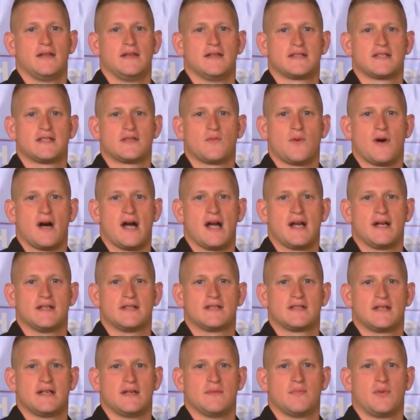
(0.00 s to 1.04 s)
This is why it
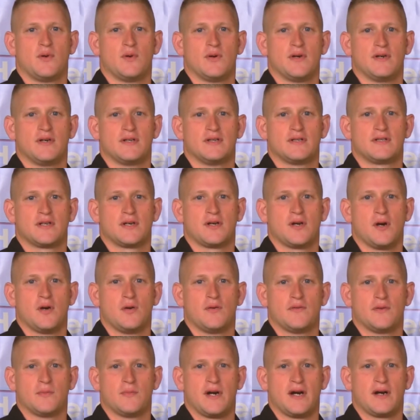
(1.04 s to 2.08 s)
is important to
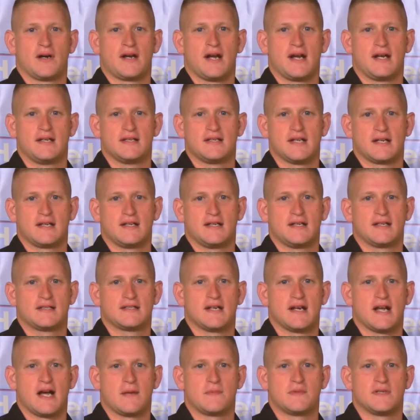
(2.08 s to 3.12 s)
go over barricading
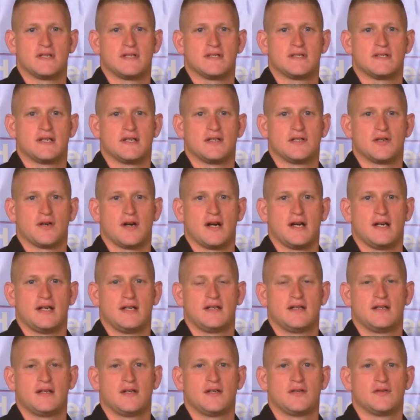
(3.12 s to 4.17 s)
techniques and options in
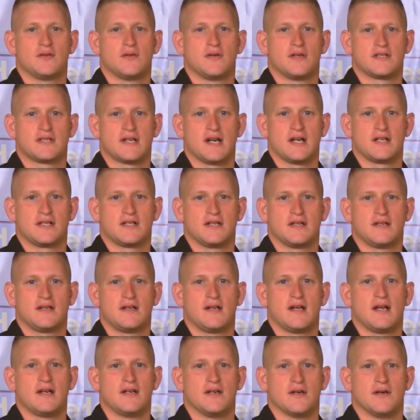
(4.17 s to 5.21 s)
training, through
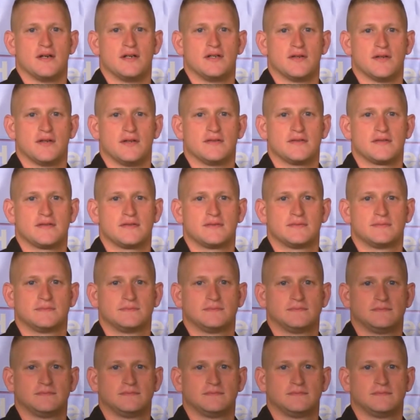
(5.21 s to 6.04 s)
discussion, and during drills.